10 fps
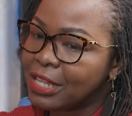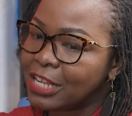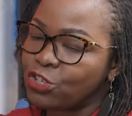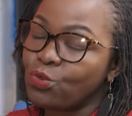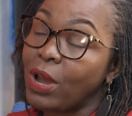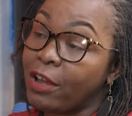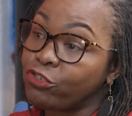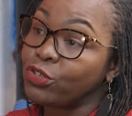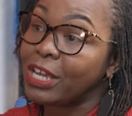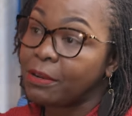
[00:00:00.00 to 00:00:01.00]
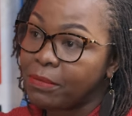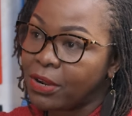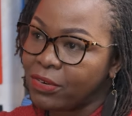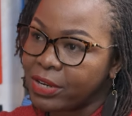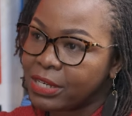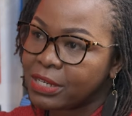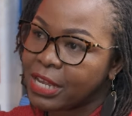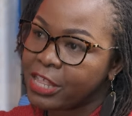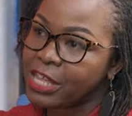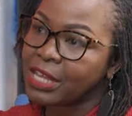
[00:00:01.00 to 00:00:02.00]
that you have to get married
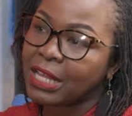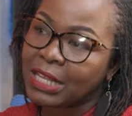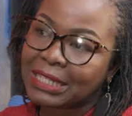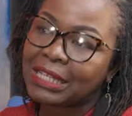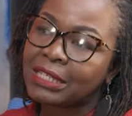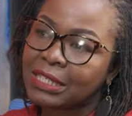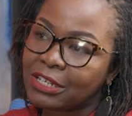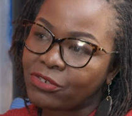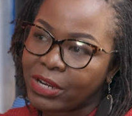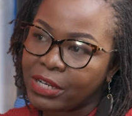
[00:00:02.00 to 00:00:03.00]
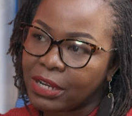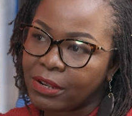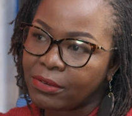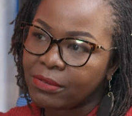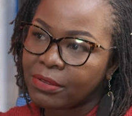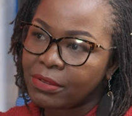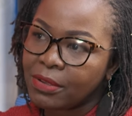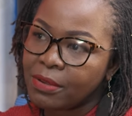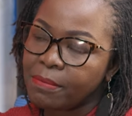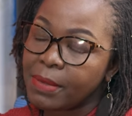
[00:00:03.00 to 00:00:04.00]
i think has lessened right now
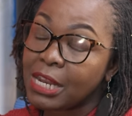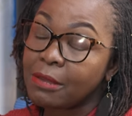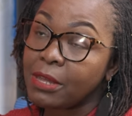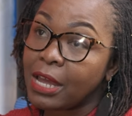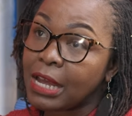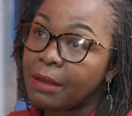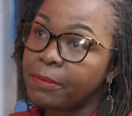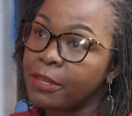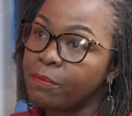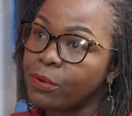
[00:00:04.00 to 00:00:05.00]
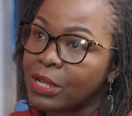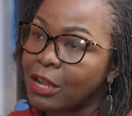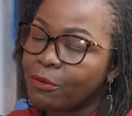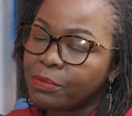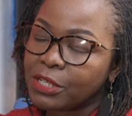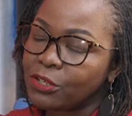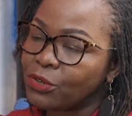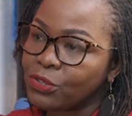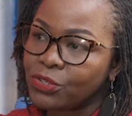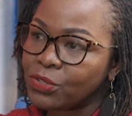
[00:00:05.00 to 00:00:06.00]
many younger people are opting
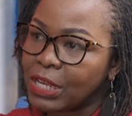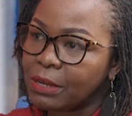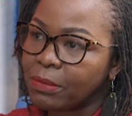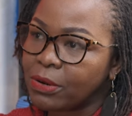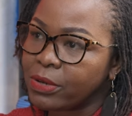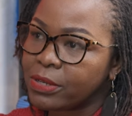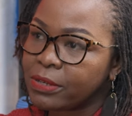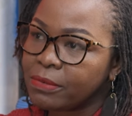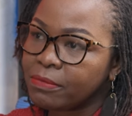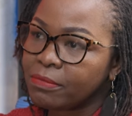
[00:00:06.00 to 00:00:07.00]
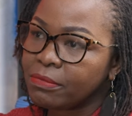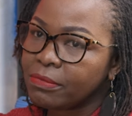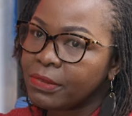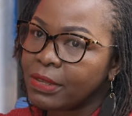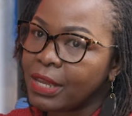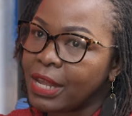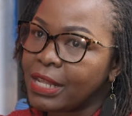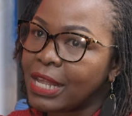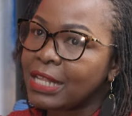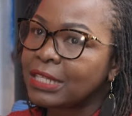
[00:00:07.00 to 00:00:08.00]
not to get married
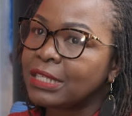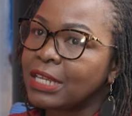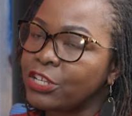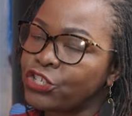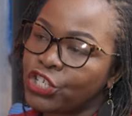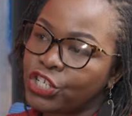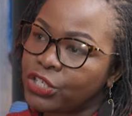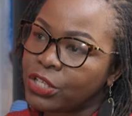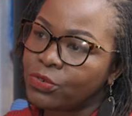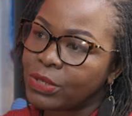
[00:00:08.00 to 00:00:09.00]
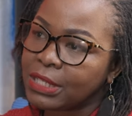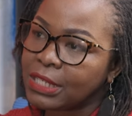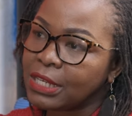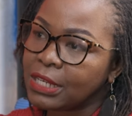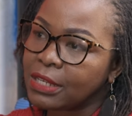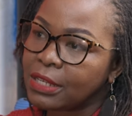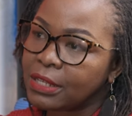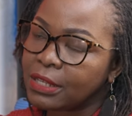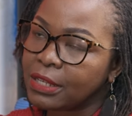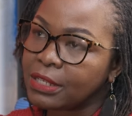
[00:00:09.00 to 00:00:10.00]
and that's a change that we're seeing
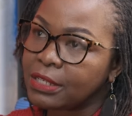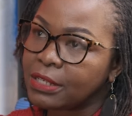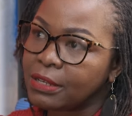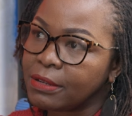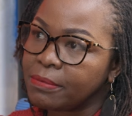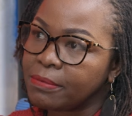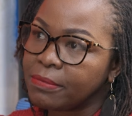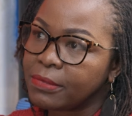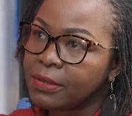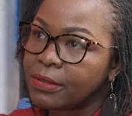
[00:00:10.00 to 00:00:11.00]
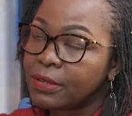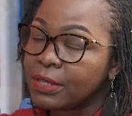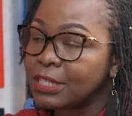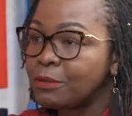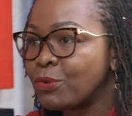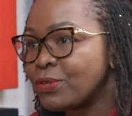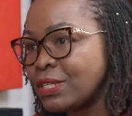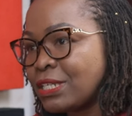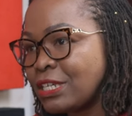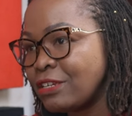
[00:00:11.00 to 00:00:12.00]
that um, is it
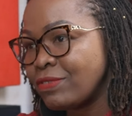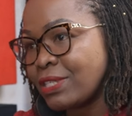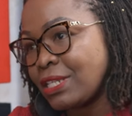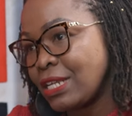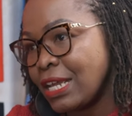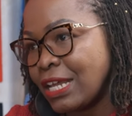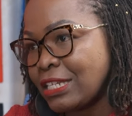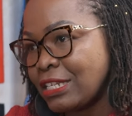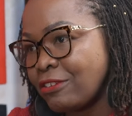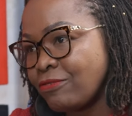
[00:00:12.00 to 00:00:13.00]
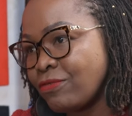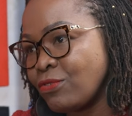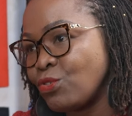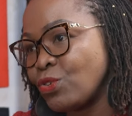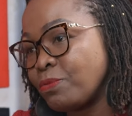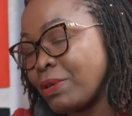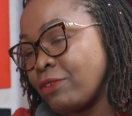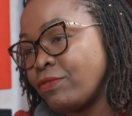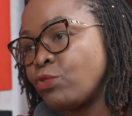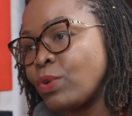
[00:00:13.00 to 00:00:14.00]
positive? Is it negative? Who knows?
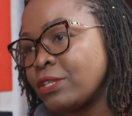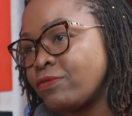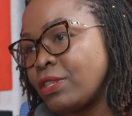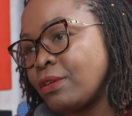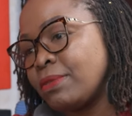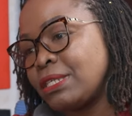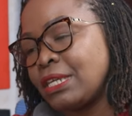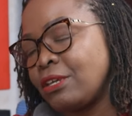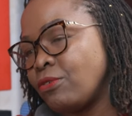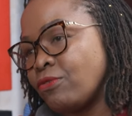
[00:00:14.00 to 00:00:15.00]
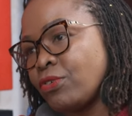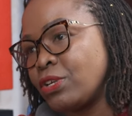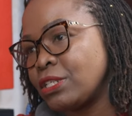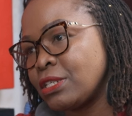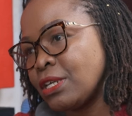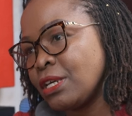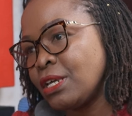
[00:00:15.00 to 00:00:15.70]
But if it works for them, I say go for it.